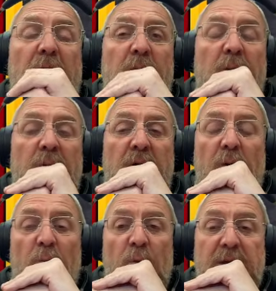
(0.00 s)
we were
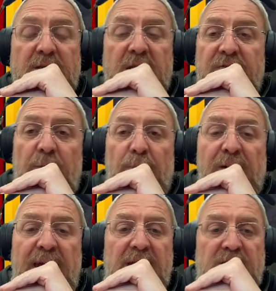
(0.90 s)
waiting for
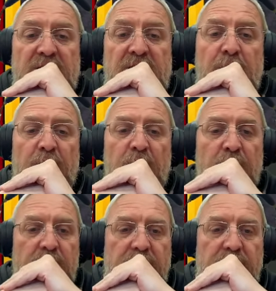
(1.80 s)
planks at the board.